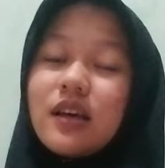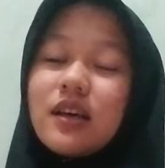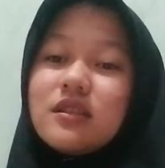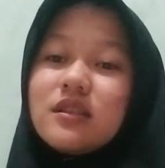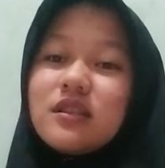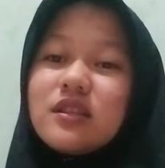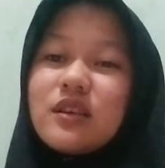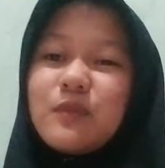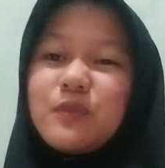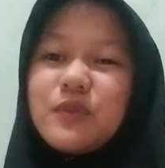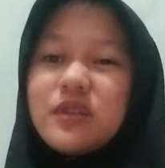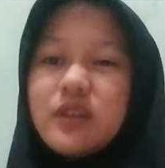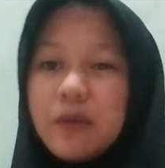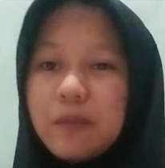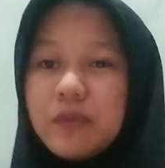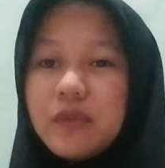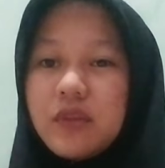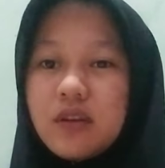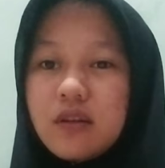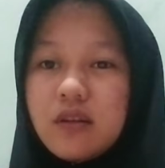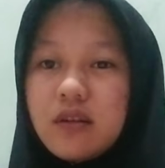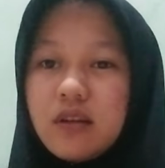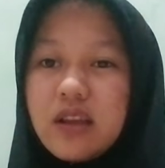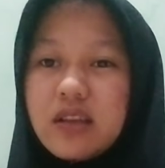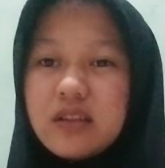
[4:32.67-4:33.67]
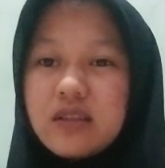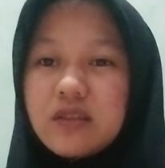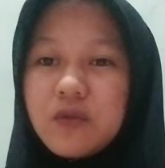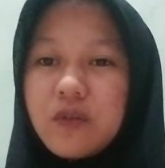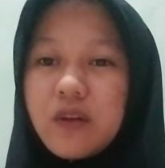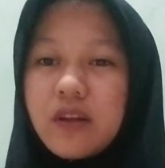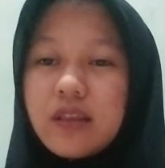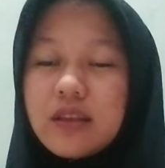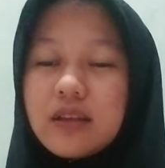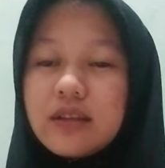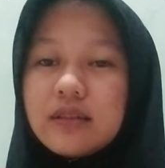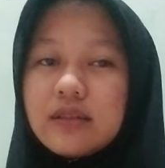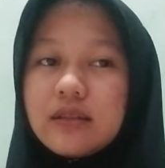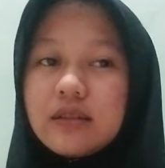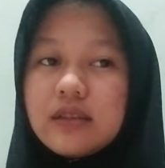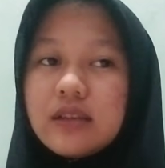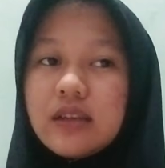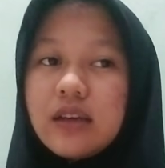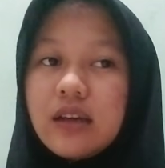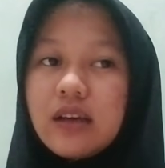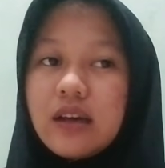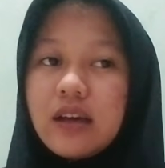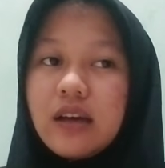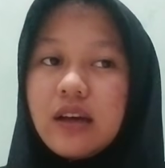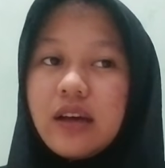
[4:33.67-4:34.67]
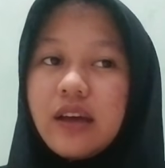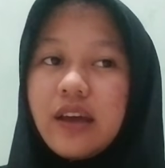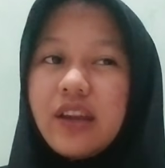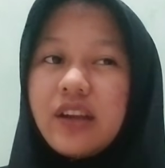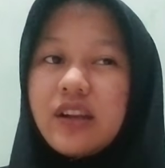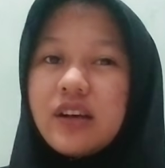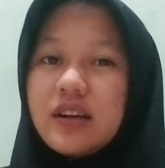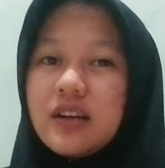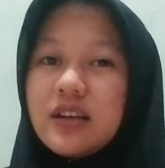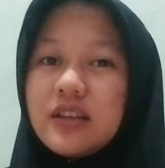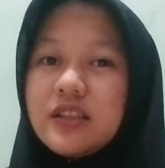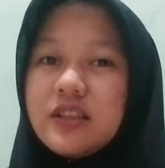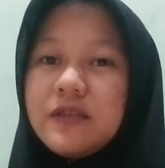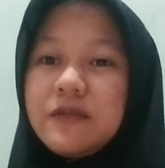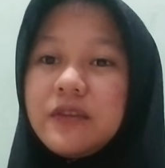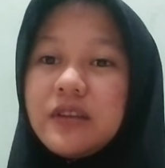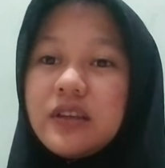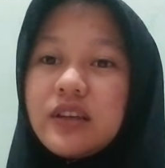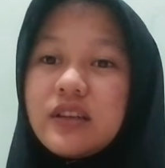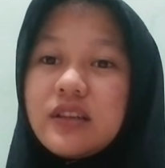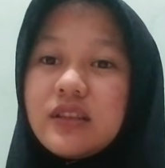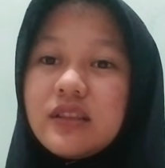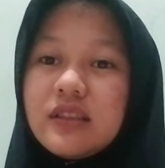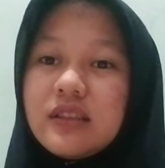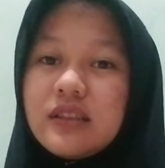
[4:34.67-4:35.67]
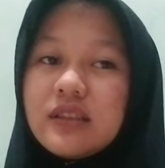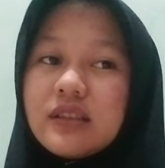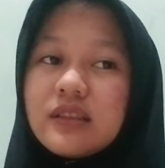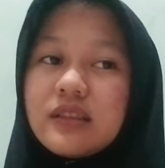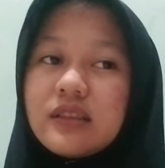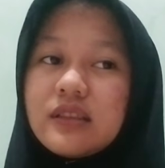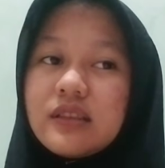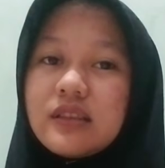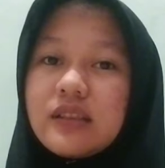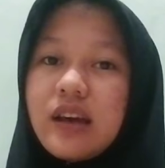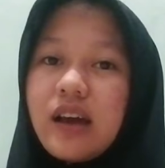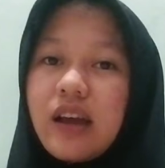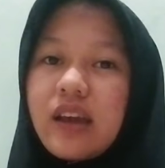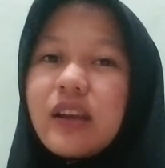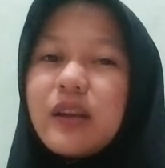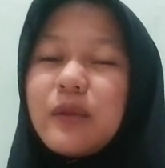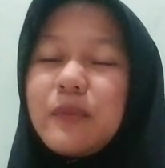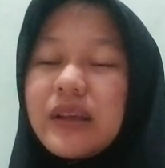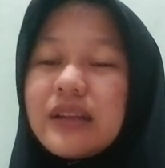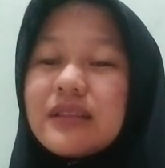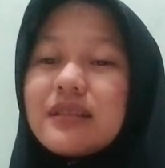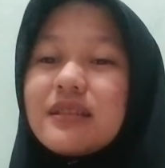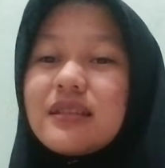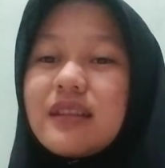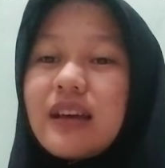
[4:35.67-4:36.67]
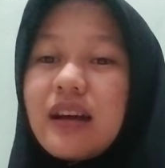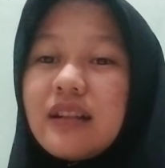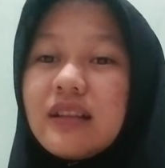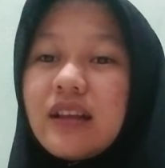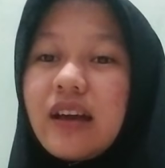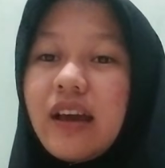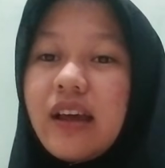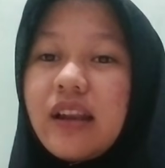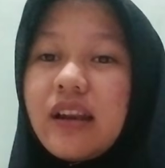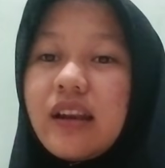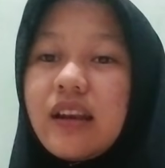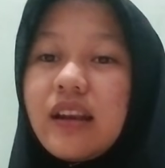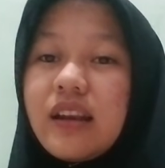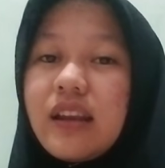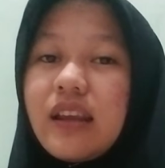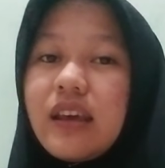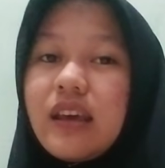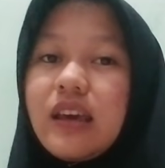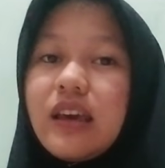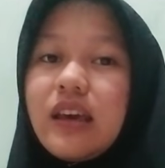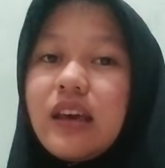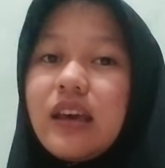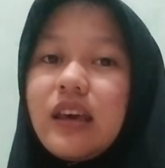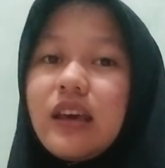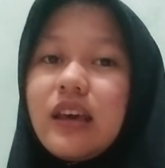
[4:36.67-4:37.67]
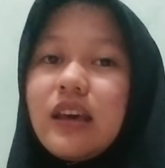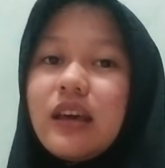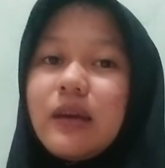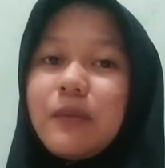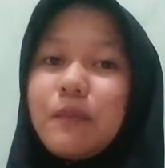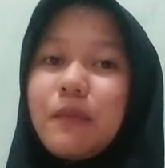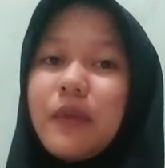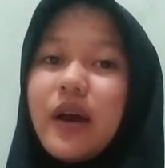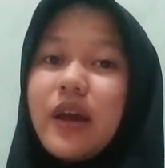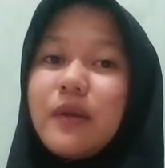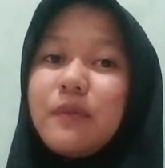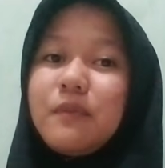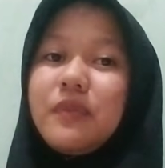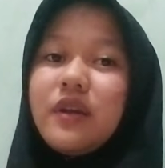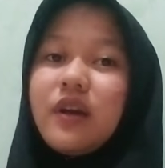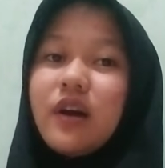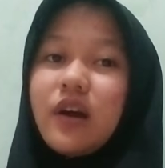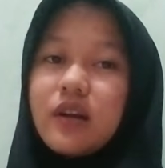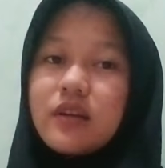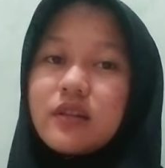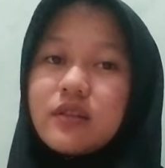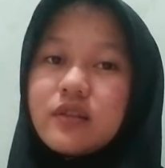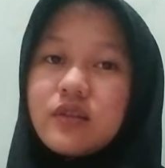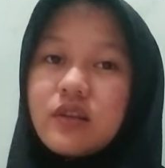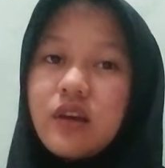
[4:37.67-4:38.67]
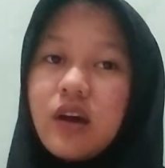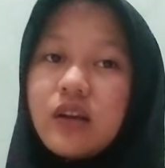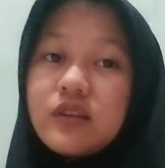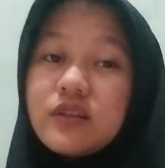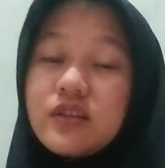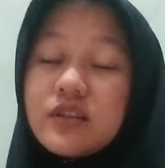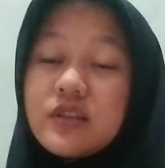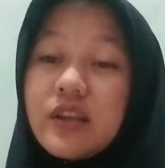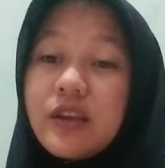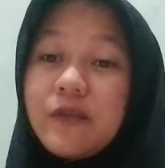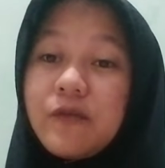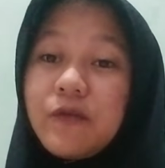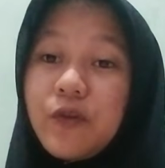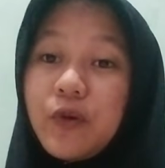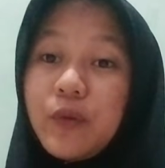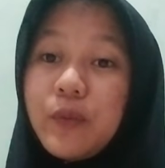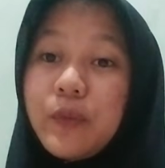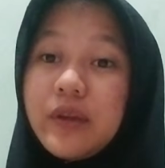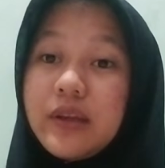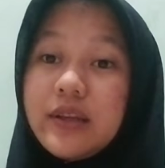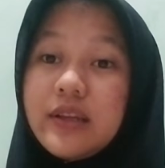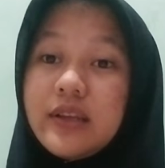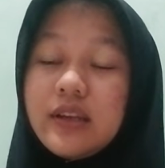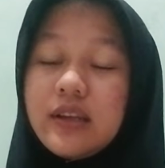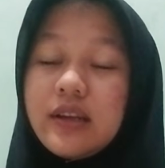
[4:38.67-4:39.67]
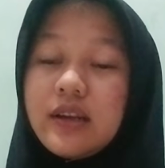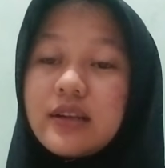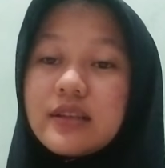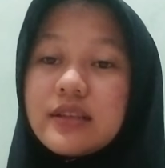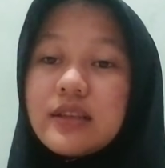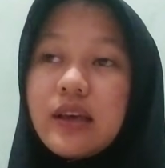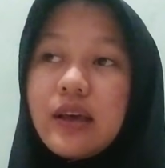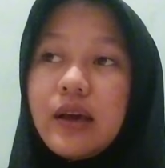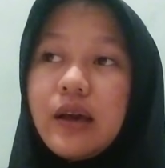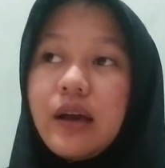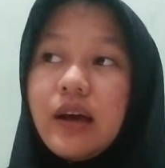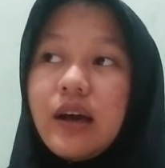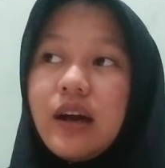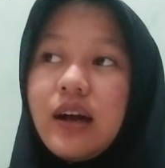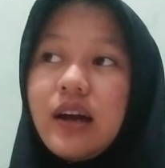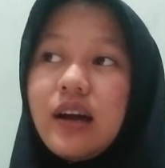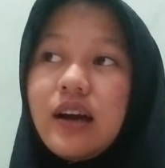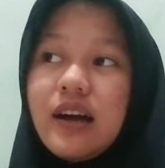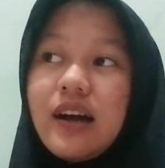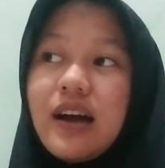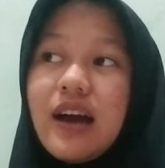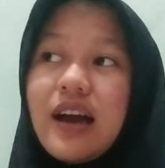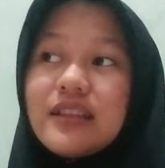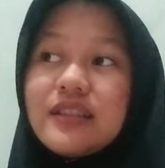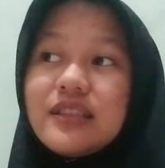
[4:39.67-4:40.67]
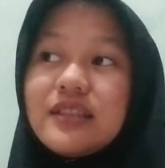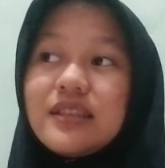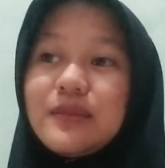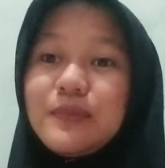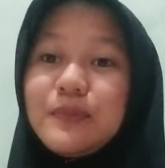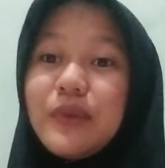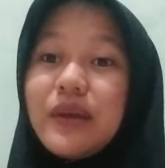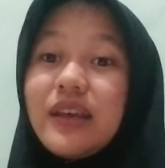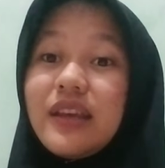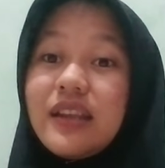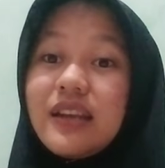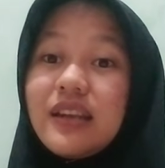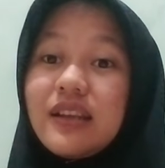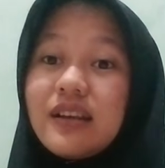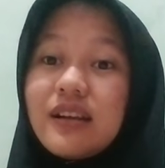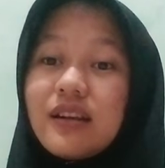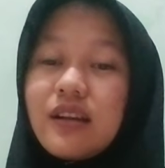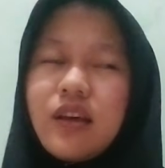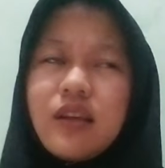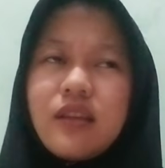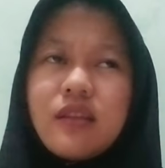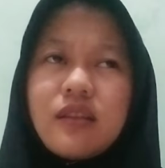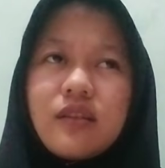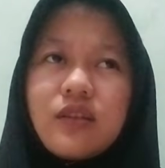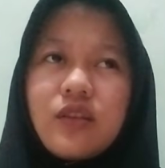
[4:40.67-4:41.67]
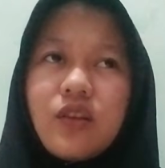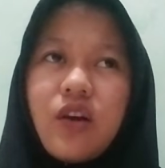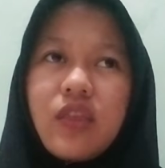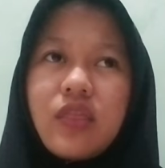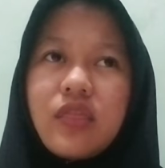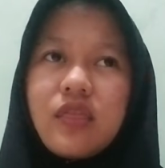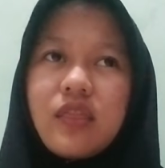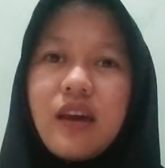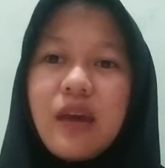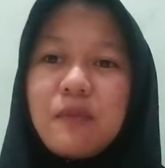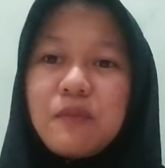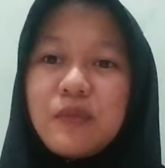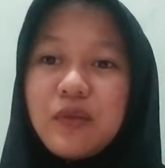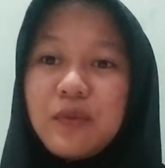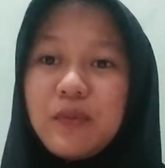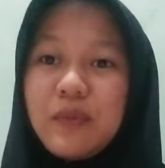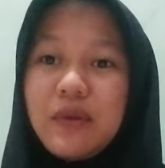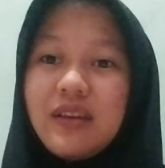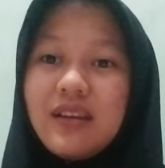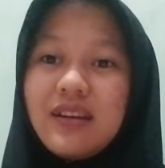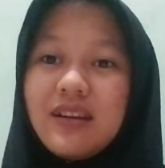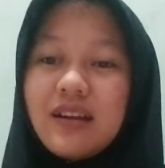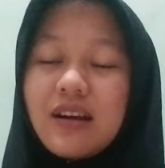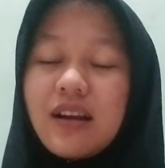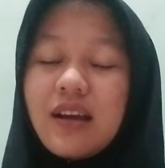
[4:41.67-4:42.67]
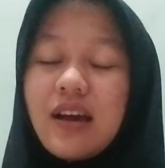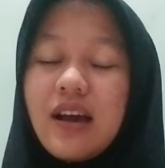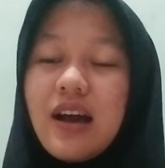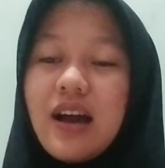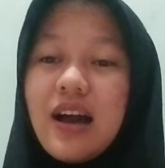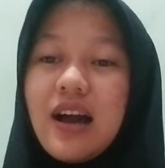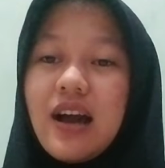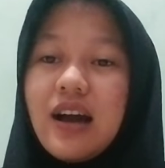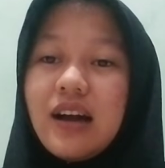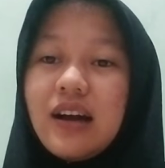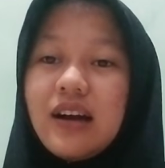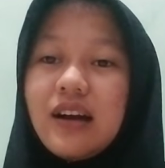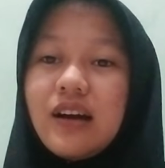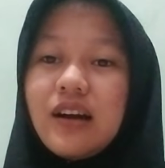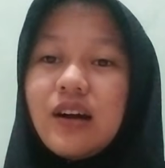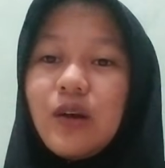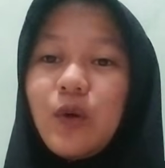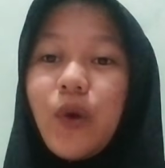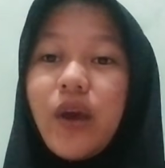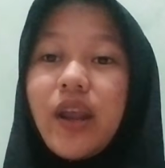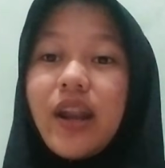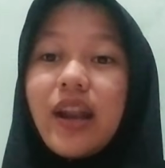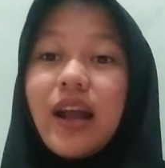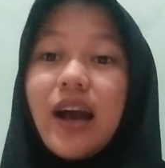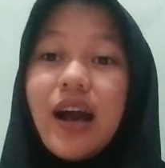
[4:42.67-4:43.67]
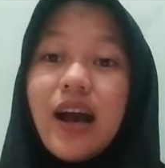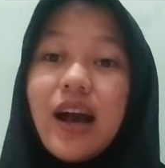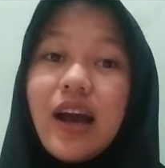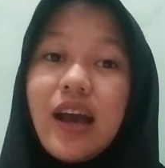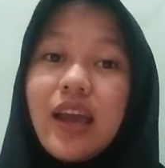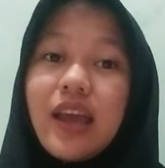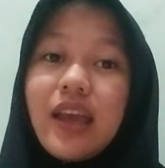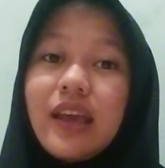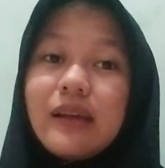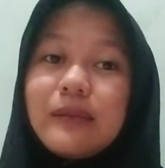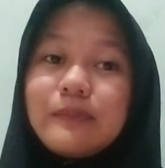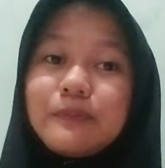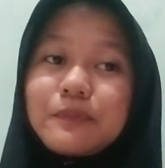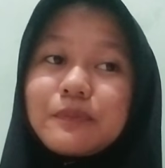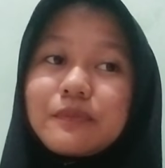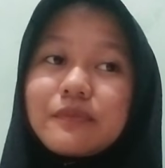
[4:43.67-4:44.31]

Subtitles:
some chapter is written in a difficult academic style and might be hard to understand for beginners. As beginner, not I'm not beginner. When I